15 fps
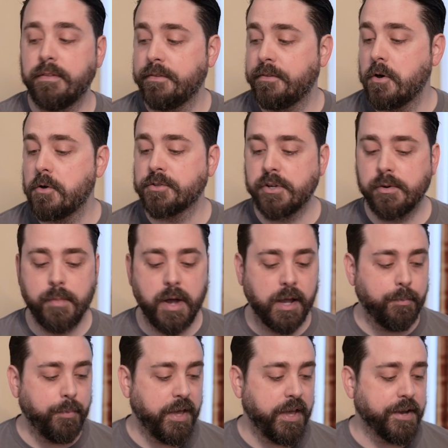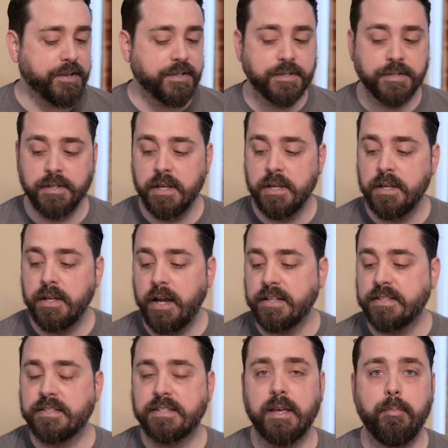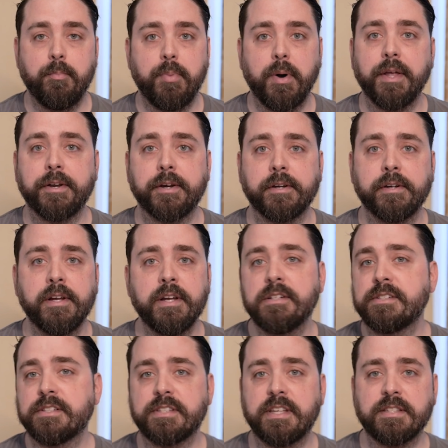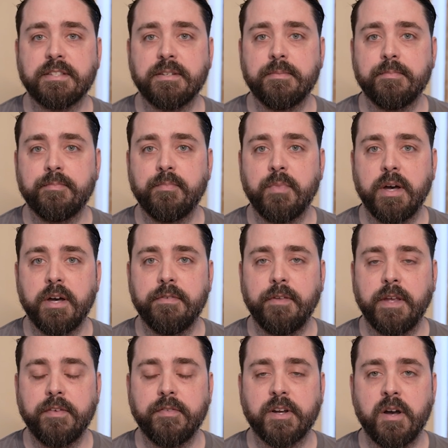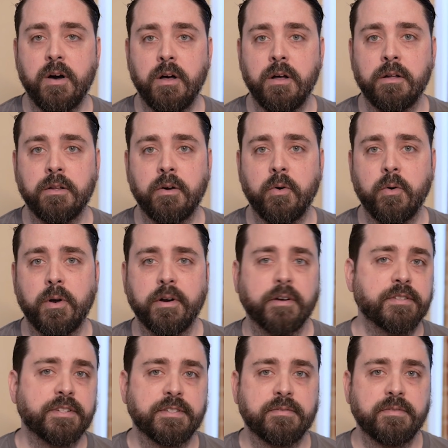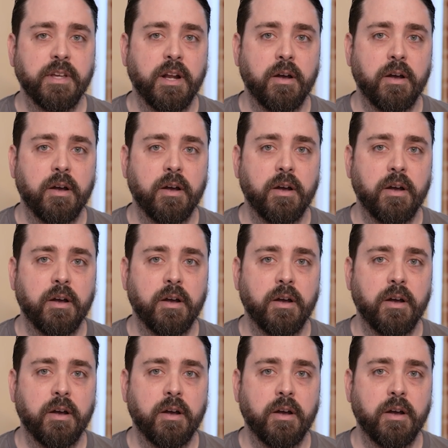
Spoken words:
Those are my picks. I'd skip butter. Just get some Flavacol or just, you